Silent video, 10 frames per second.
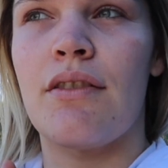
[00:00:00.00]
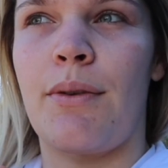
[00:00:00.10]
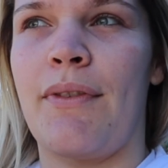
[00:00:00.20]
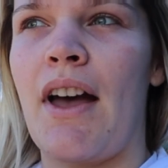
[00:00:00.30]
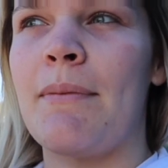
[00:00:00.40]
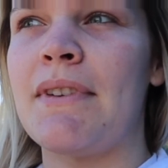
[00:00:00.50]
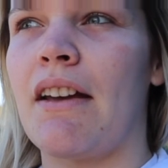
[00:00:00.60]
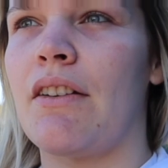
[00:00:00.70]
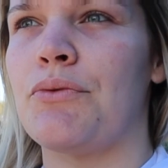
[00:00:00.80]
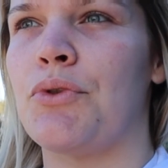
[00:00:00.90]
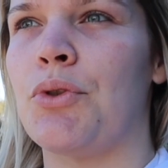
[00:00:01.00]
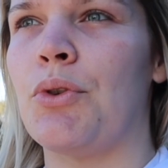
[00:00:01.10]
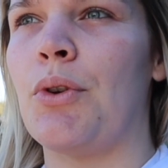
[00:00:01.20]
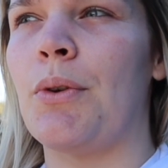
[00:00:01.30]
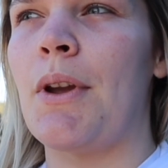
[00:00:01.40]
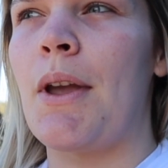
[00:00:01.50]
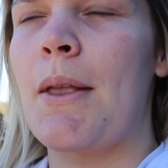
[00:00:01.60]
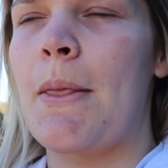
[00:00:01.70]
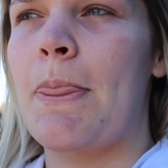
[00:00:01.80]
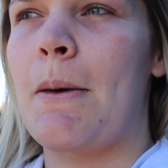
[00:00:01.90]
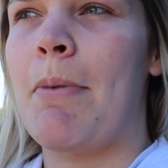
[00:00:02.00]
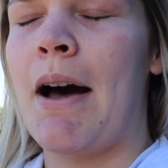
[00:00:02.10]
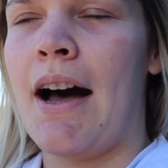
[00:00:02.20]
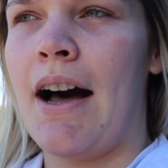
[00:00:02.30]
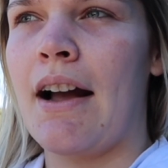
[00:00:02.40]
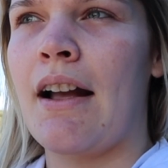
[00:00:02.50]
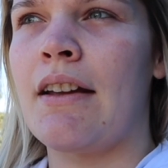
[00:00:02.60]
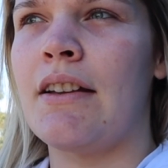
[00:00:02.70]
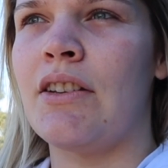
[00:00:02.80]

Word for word: so we've come down to the park